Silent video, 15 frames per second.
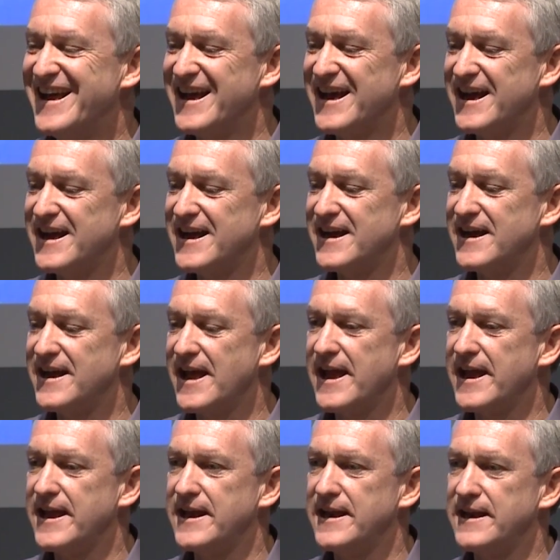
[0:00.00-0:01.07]

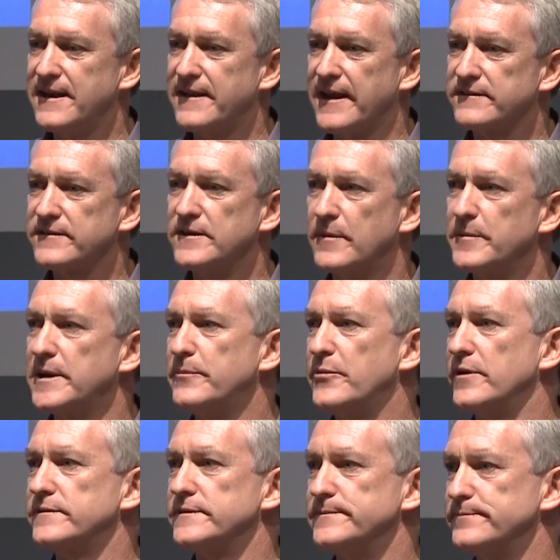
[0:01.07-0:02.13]
And that's an
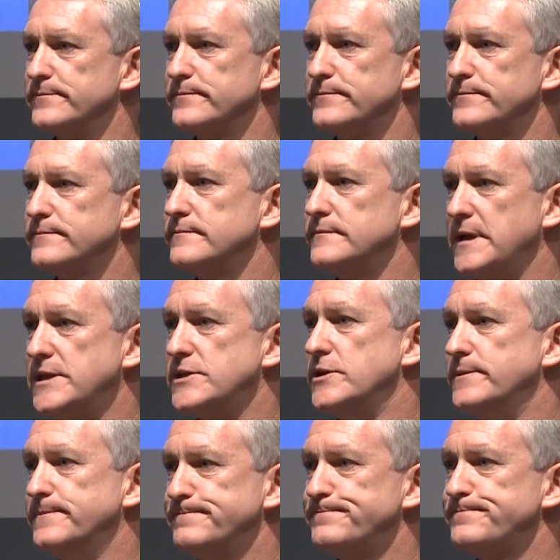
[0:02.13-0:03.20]
omnipresent
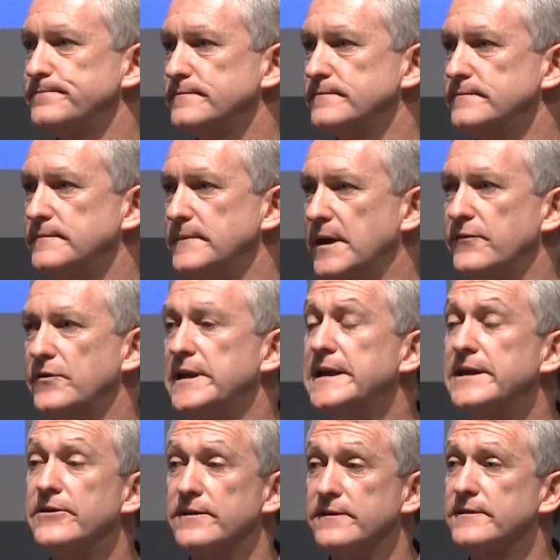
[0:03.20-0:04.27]
issue. Every
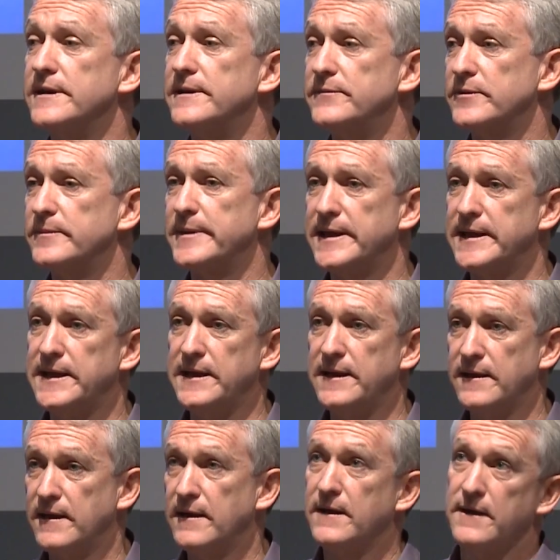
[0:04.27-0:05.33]
year it seems to be,
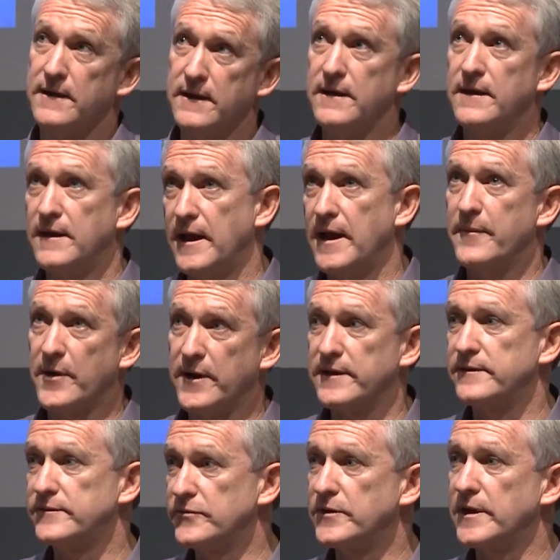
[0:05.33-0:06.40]
am I
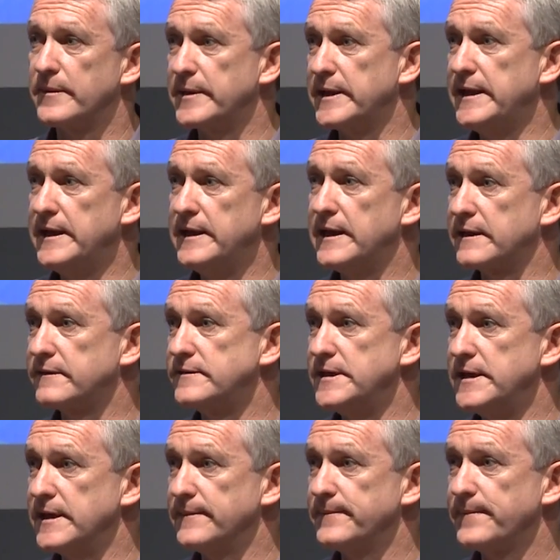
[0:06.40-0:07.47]
still going to be here next
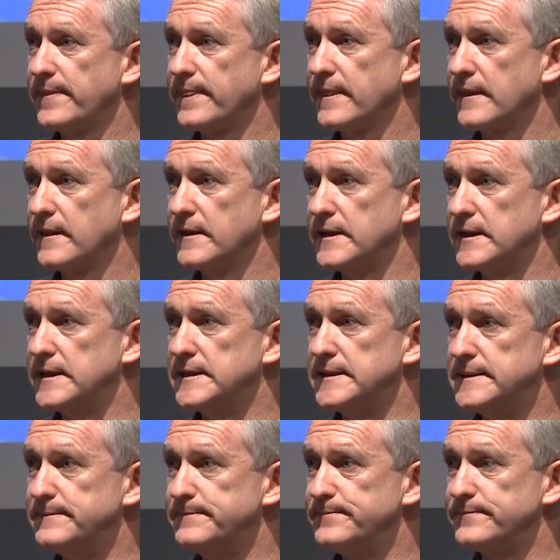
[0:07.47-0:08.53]
year?
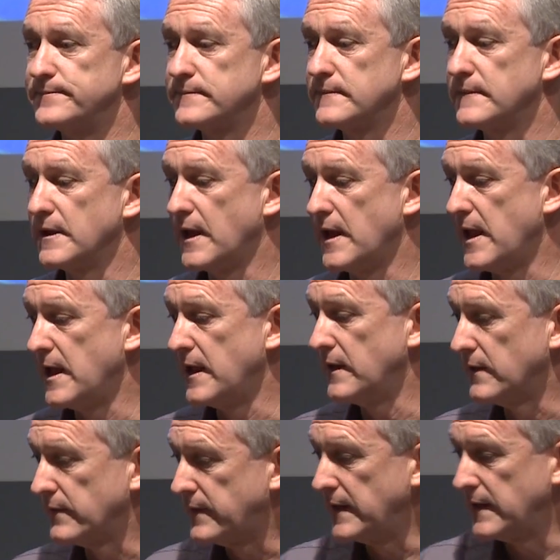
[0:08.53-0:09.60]
And
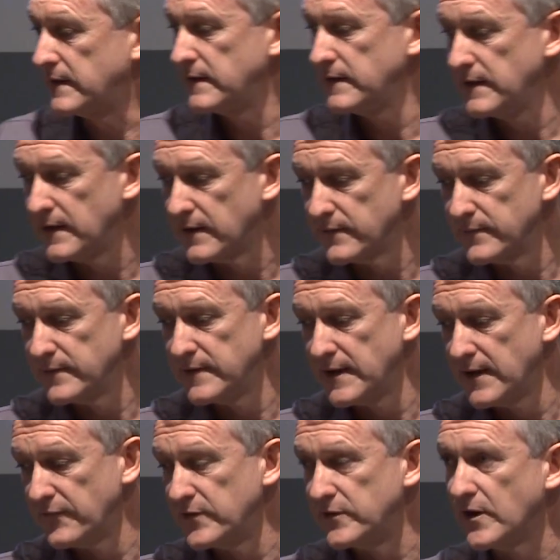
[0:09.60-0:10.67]
I think,
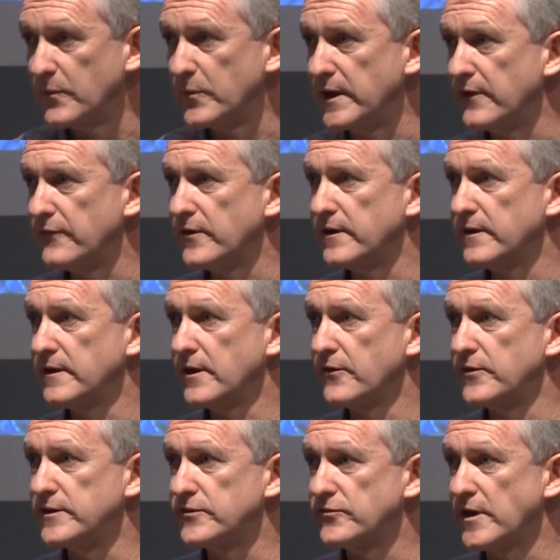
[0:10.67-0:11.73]
every time we have a
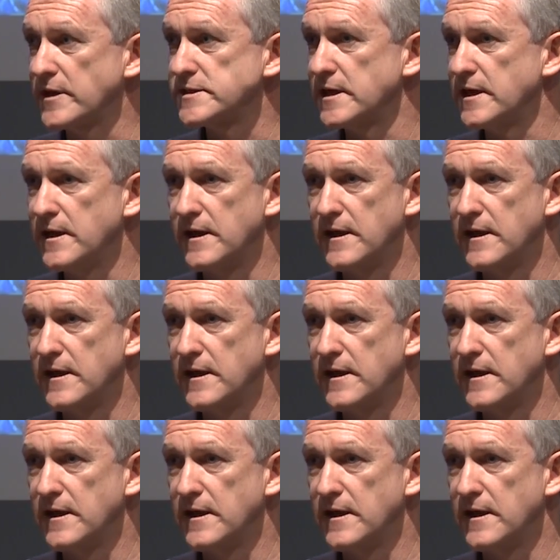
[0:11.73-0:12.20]
restructure,